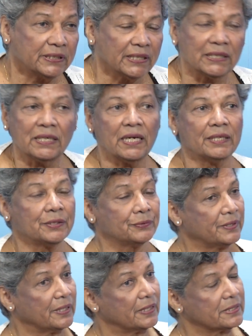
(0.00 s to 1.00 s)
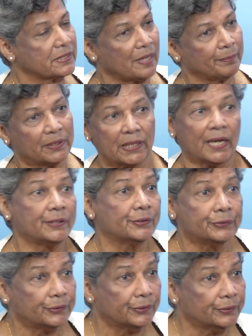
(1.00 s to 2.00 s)
here, I don't think it's happening. I
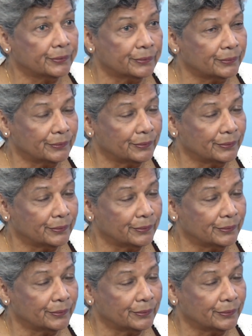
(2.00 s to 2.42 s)
don't know.